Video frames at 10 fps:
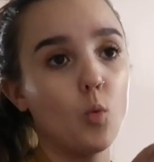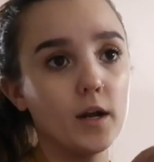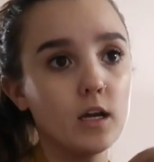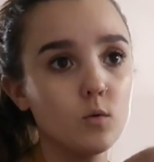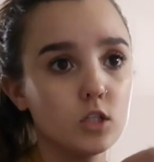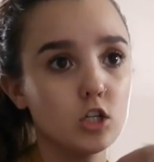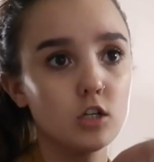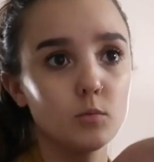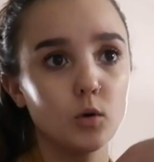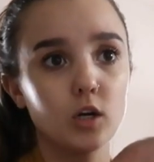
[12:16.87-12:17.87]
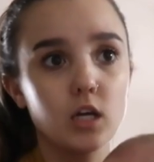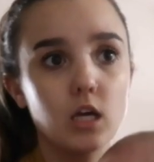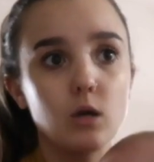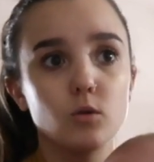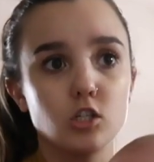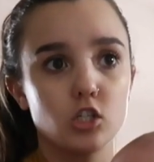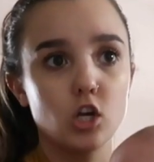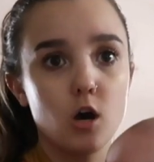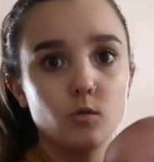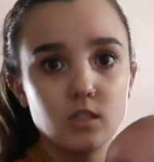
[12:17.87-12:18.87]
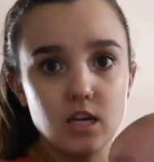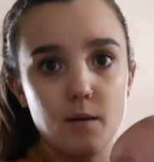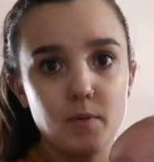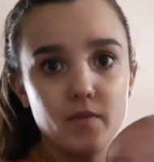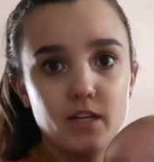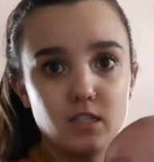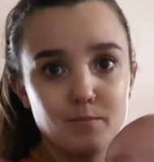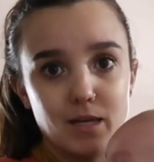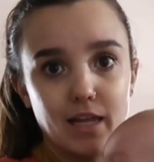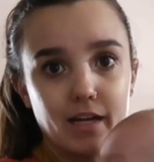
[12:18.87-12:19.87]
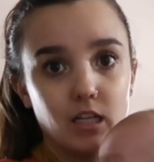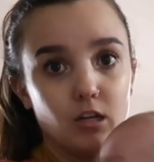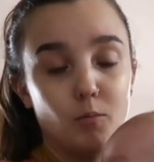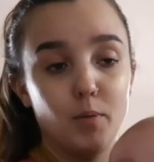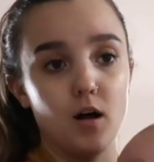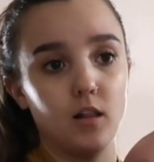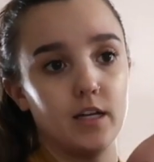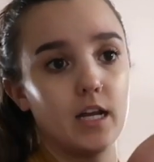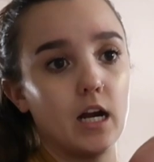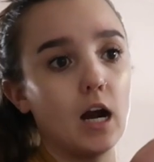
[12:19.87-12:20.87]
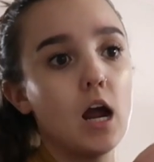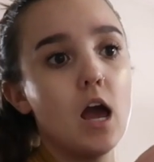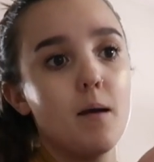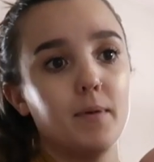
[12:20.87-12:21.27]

When he was a newborn, he would just cozy up in this and be like a little ball in here.